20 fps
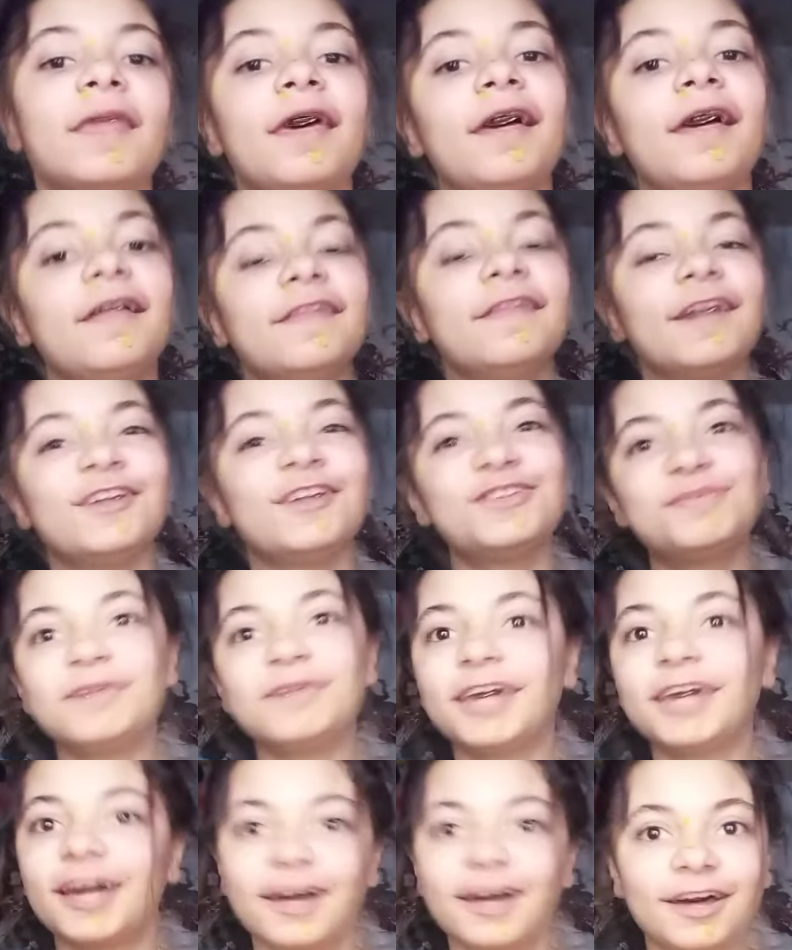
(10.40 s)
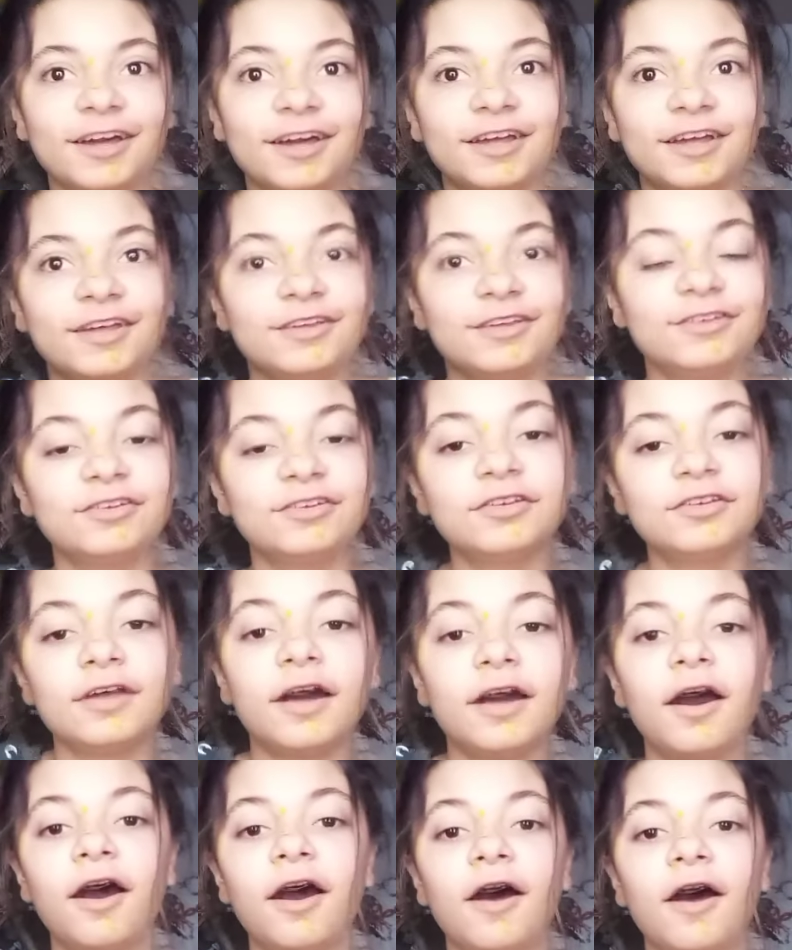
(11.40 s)
And that's because,
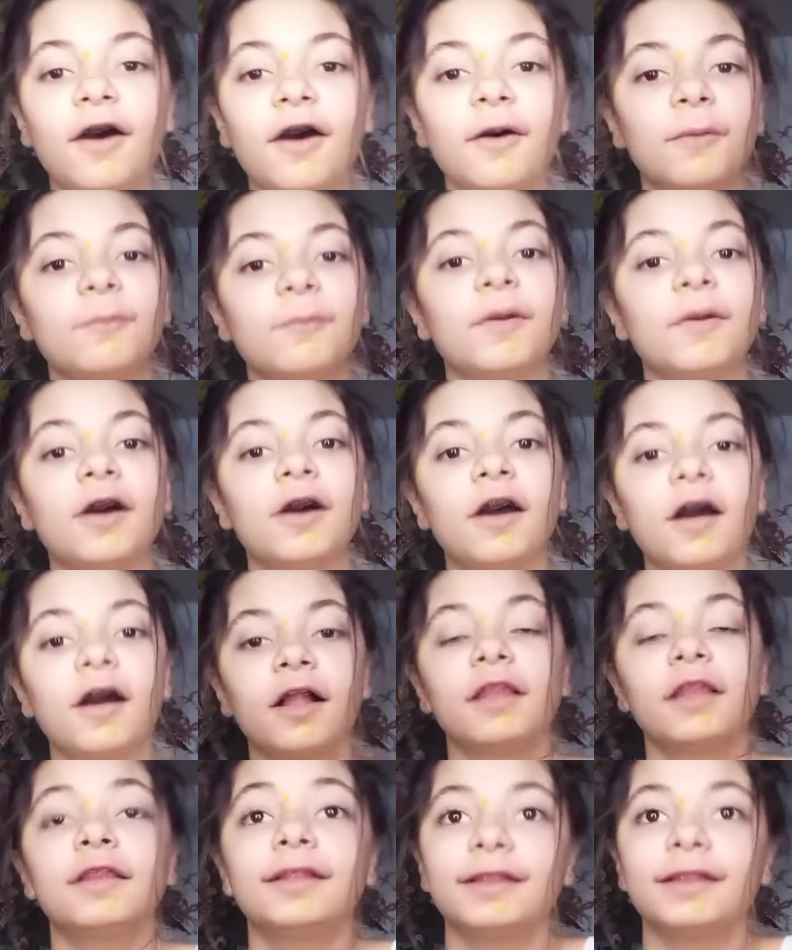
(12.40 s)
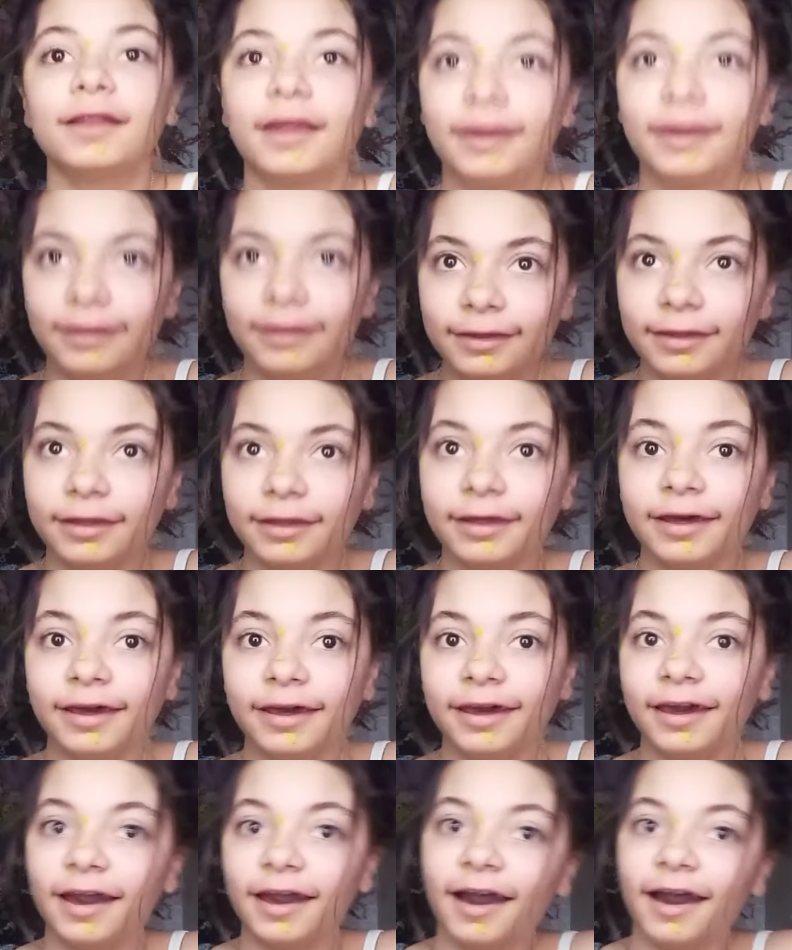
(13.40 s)

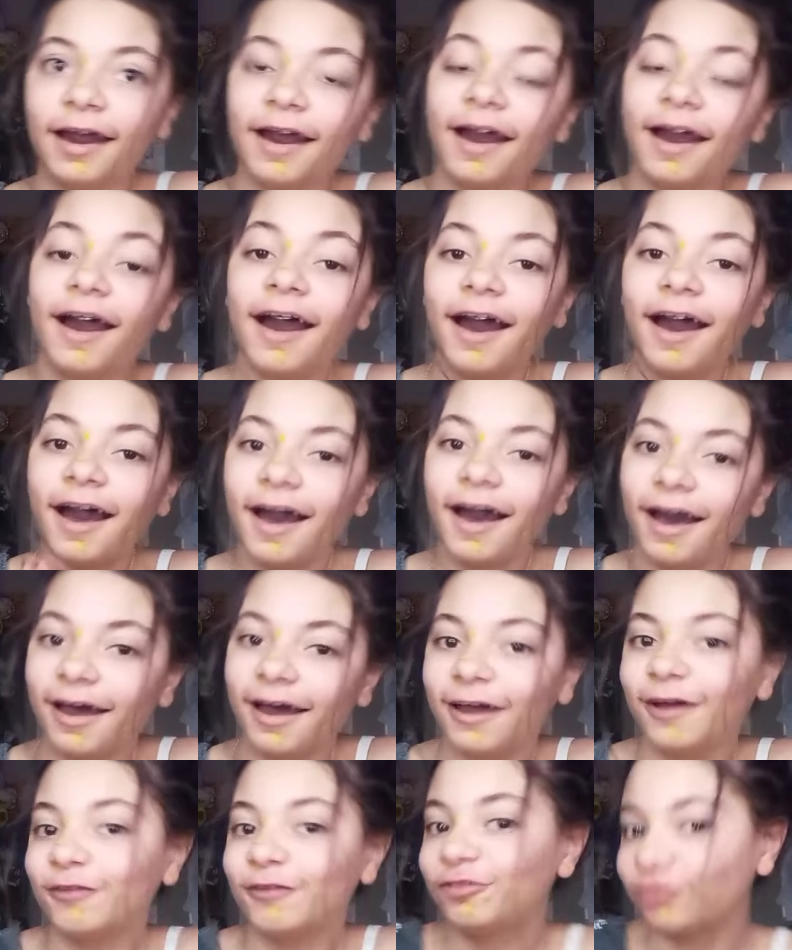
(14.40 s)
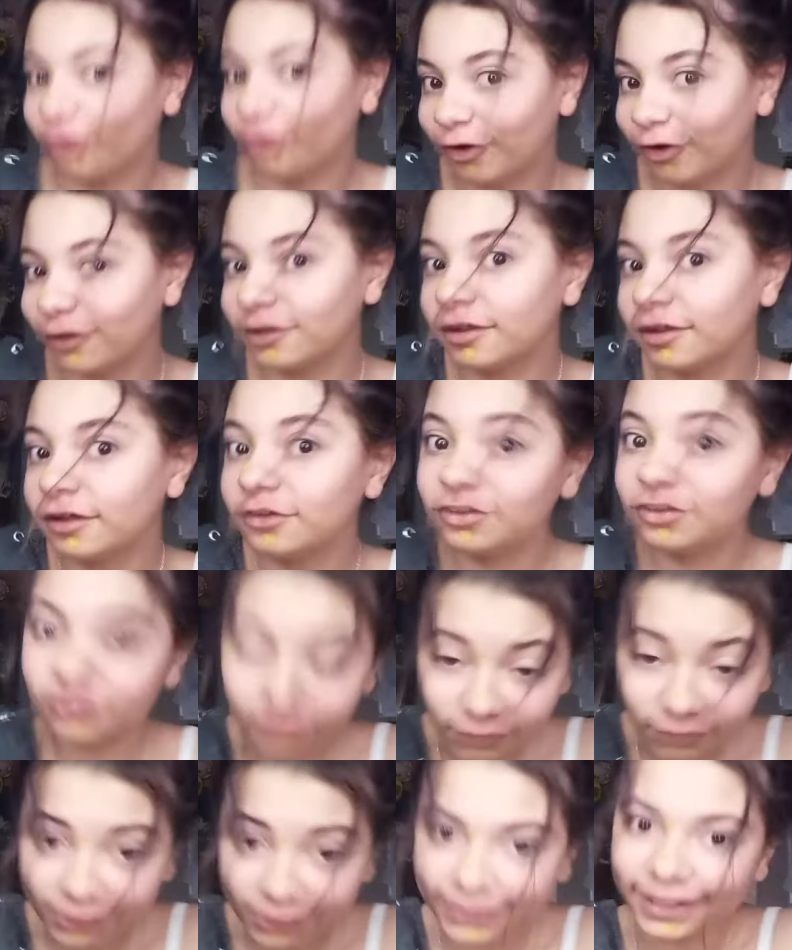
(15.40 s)
lately, I have started a
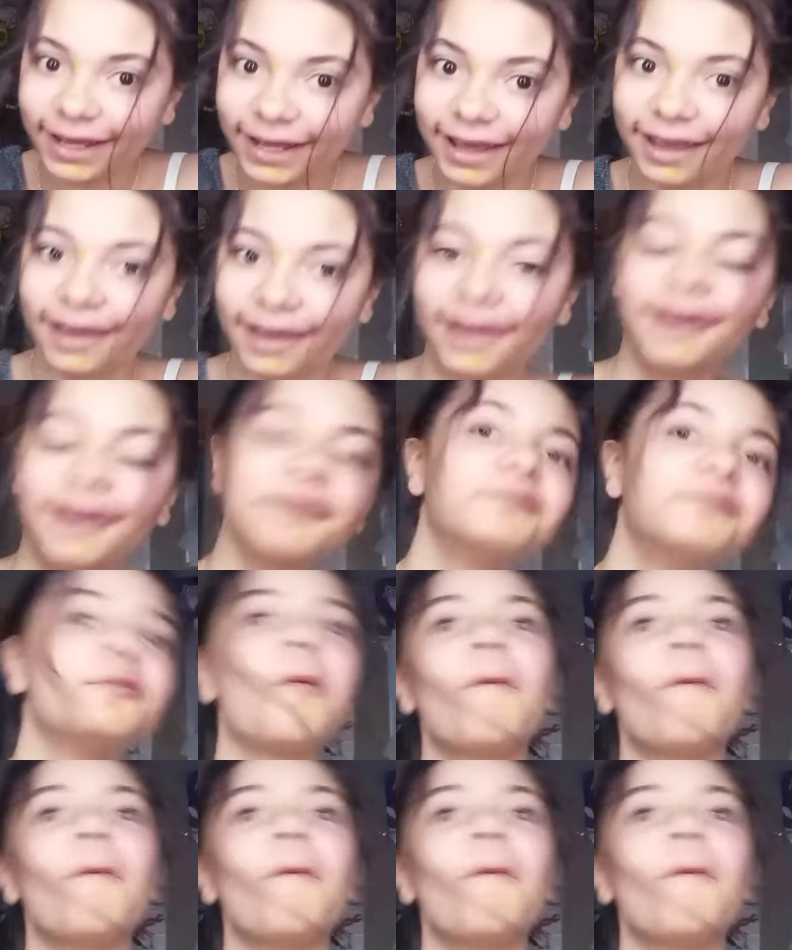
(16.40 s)
journey.